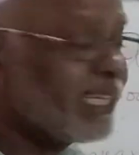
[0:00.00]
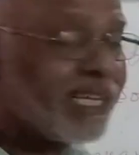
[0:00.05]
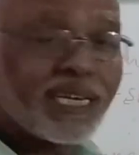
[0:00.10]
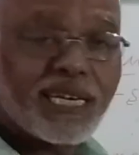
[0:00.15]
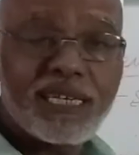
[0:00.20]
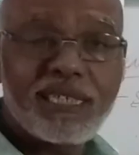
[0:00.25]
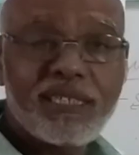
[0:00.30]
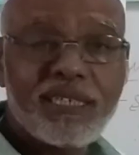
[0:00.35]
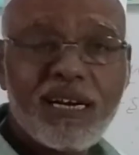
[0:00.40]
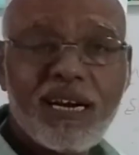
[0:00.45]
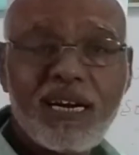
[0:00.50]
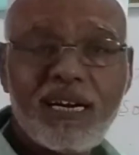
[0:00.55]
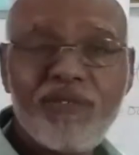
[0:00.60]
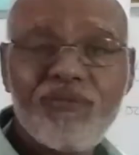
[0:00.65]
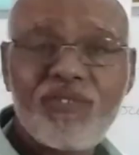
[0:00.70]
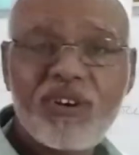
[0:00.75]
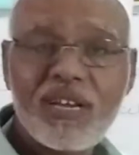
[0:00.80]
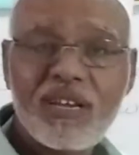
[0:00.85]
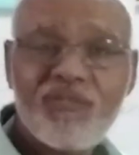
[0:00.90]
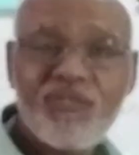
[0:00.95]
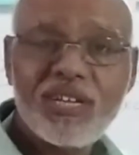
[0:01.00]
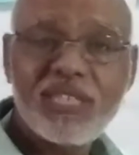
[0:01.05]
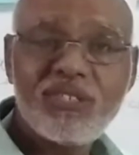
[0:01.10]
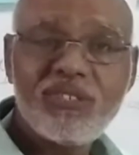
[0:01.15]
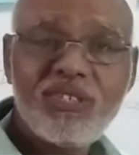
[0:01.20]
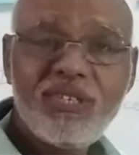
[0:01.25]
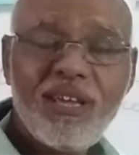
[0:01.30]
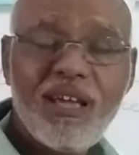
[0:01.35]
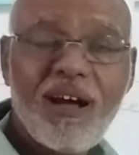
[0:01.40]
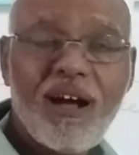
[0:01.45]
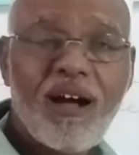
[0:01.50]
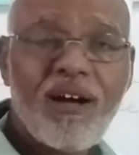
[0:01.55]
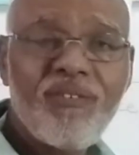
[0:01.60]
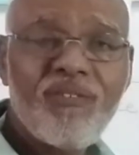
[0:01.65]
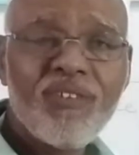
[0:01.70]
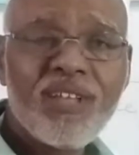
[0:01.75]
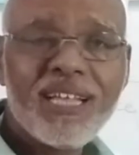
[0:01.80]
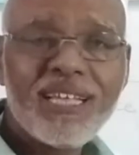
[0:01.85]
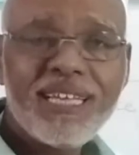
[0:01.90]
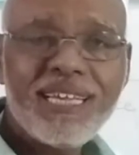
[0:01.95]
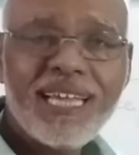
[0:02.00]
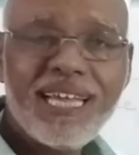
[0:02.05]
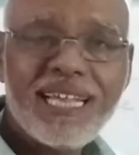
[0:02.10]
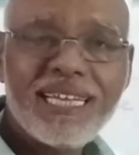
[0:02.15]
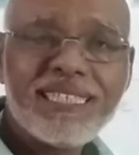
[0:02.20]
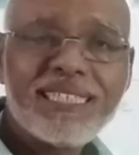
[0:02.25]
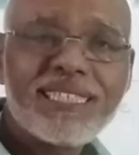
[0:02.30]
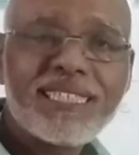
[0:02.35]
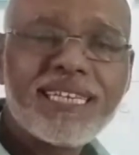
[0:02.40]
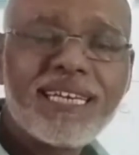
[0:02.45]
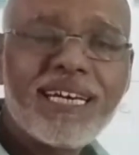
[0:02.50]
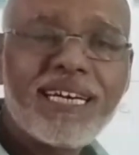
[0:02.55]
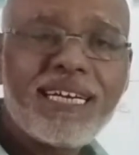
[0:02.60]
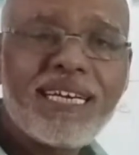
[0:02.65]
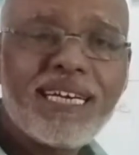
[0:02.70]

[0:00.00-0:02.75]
energy and frequency of incident